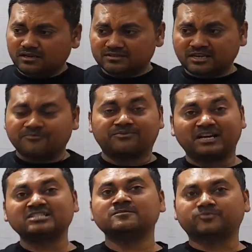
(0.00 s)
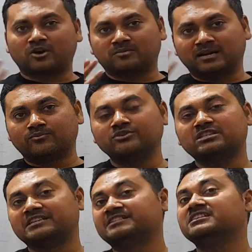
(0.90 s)
the first problem which
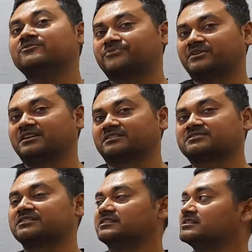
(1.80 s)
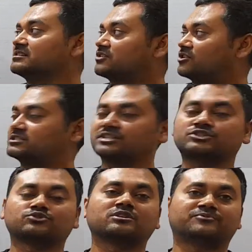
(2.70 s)
India faced in
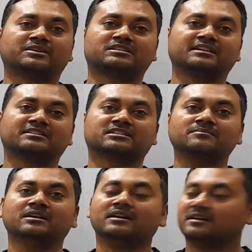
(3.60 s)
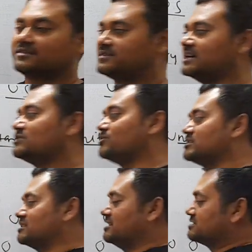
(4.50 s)
context to the federalism, that was
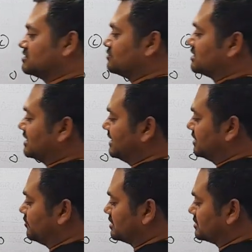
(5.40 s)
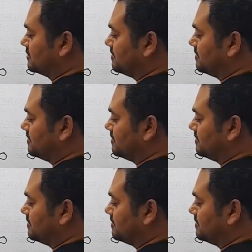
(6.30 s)
related to the language.